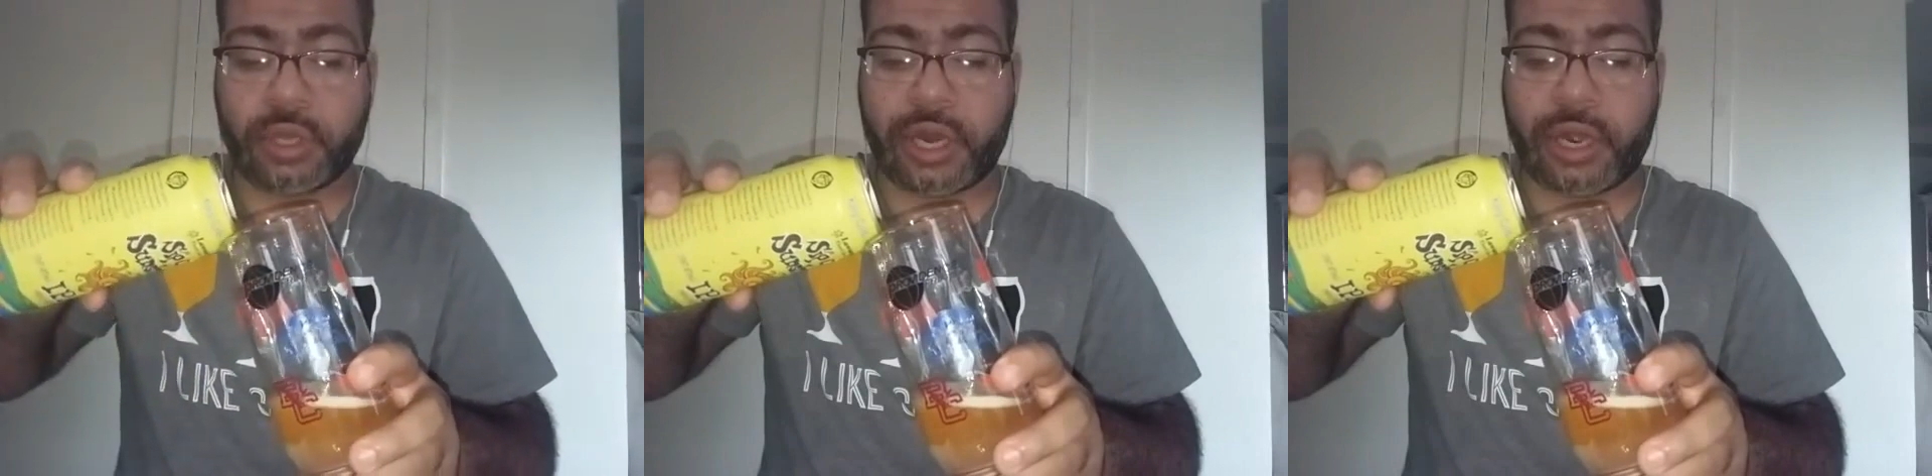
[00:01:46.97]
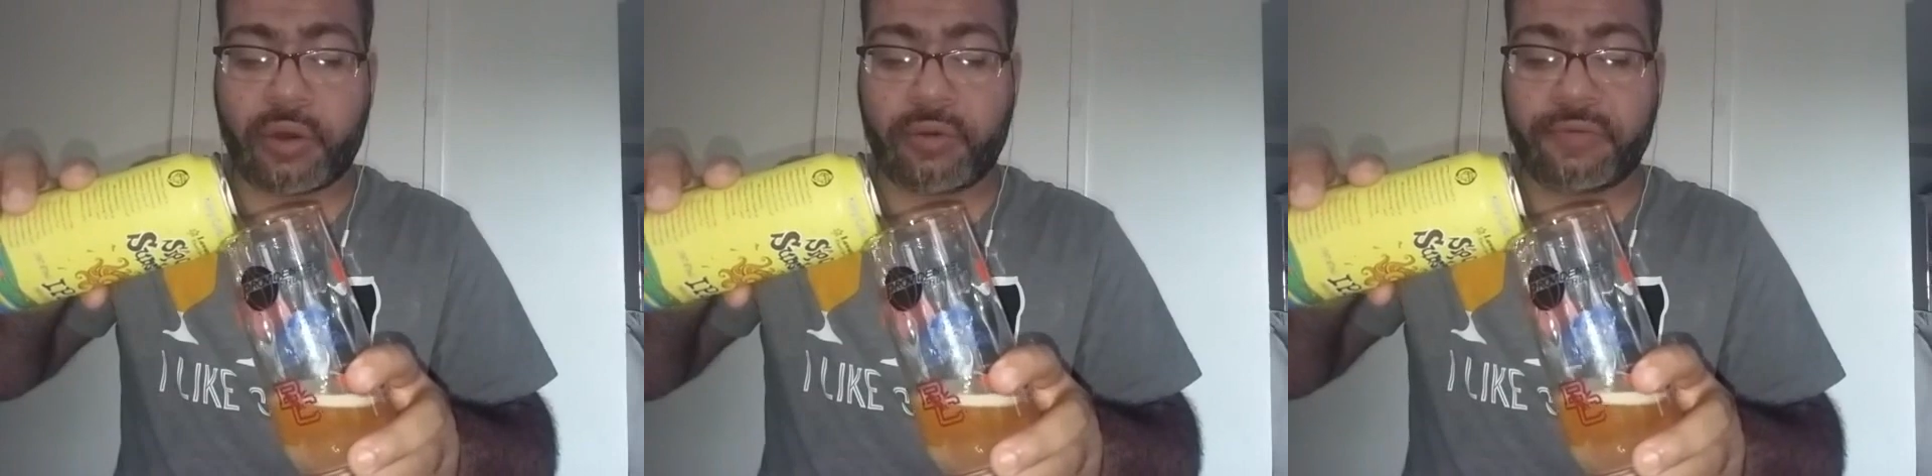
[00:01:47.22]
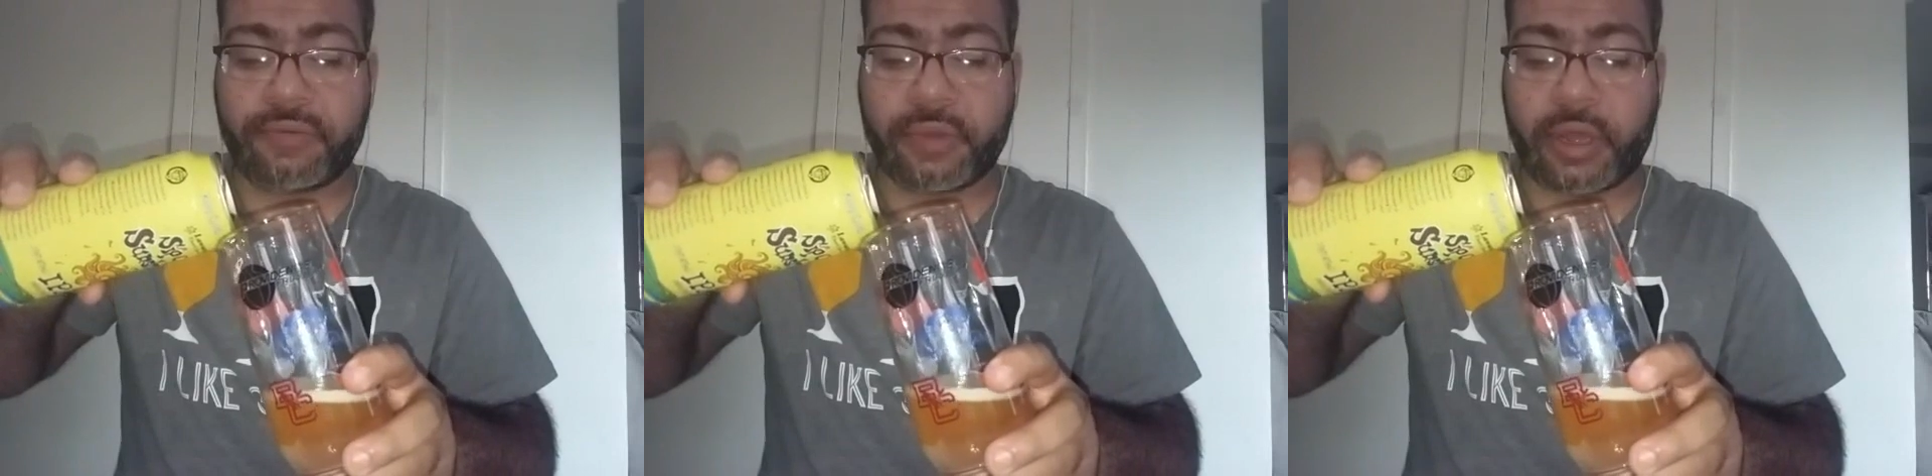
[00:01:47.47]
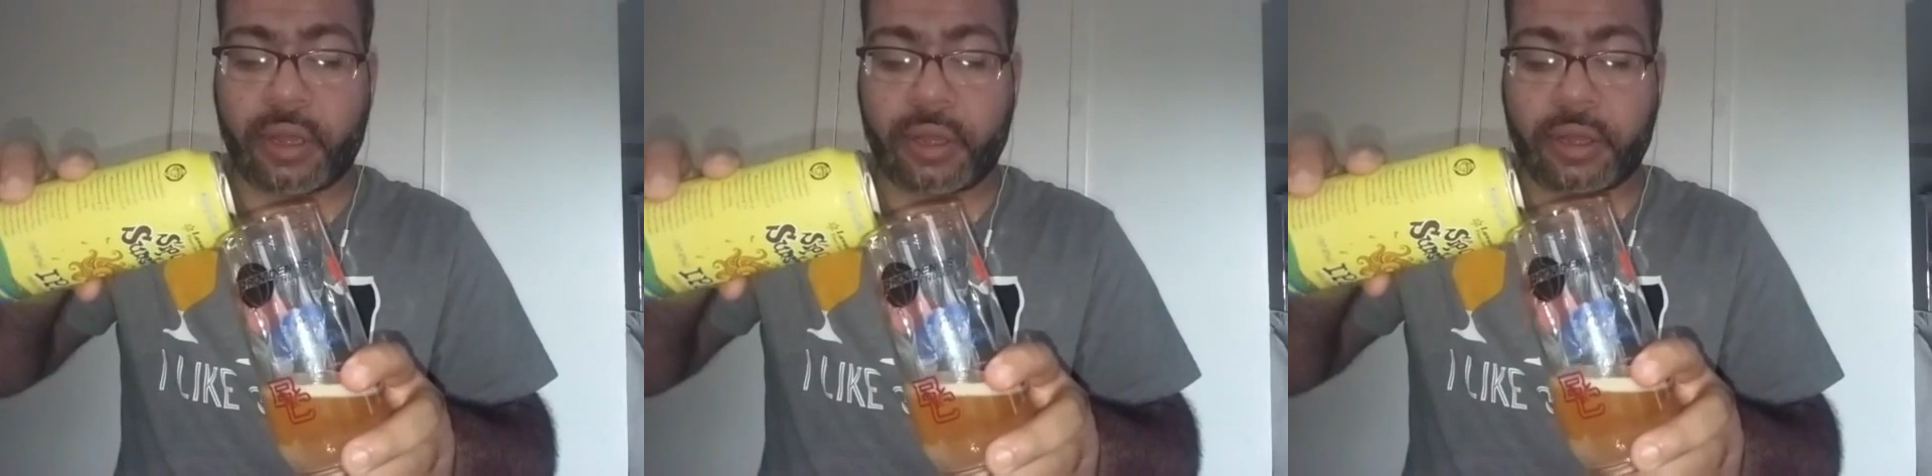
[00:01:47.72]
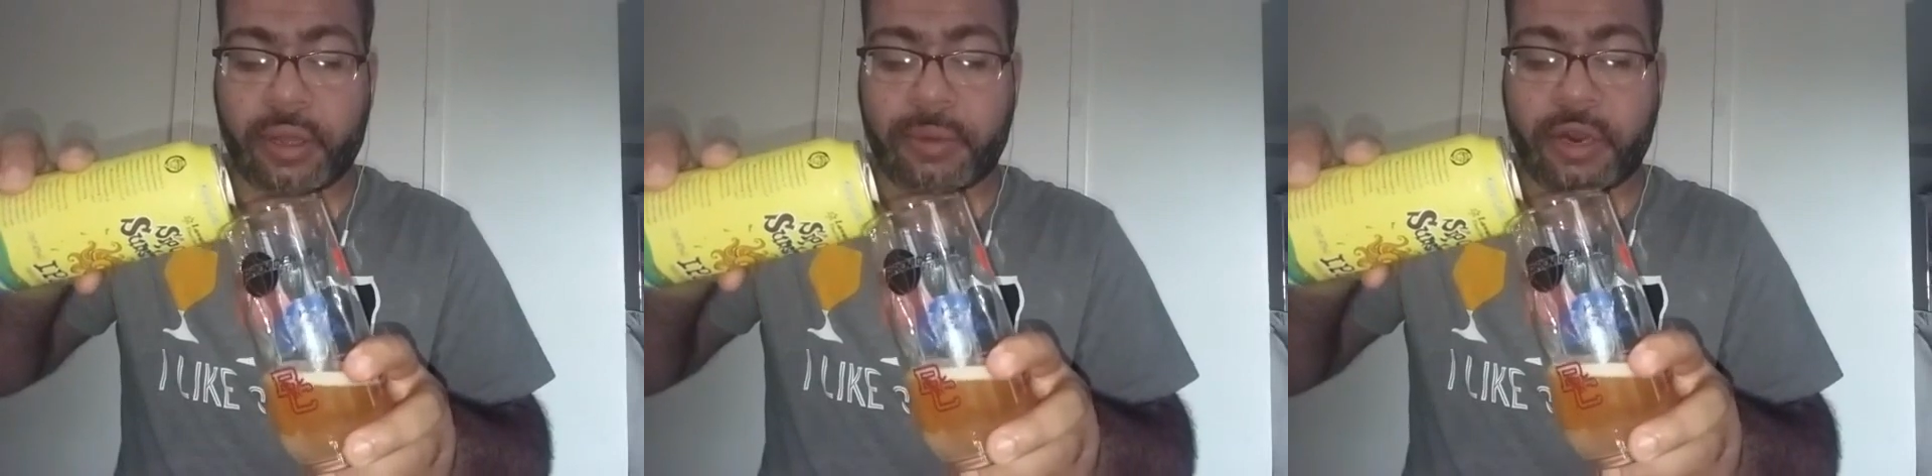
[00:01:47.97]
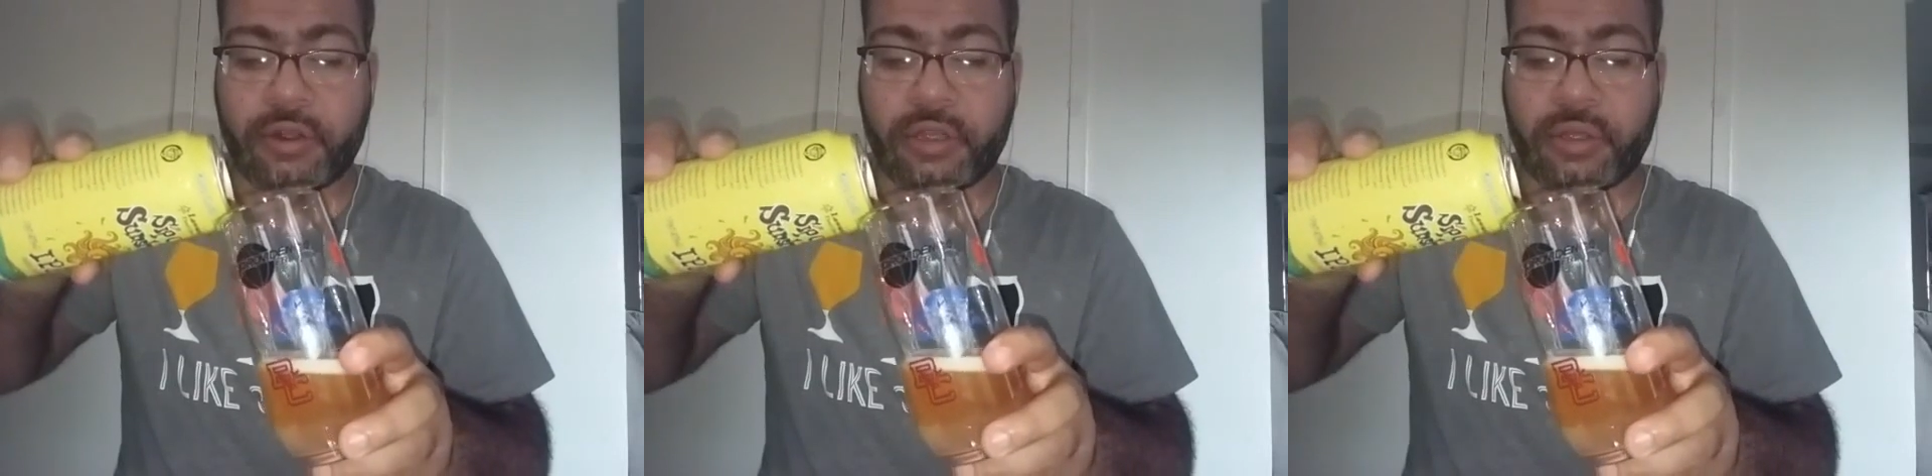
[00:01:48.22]
And I'm
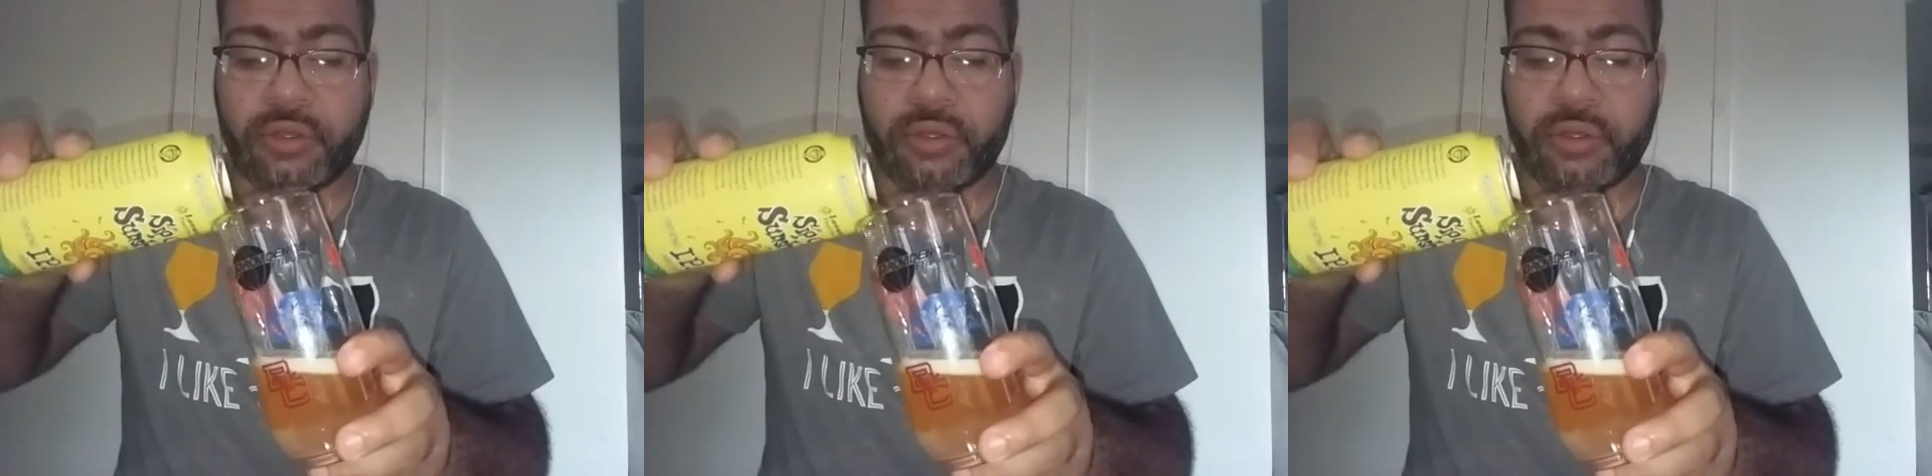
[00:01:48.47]
not a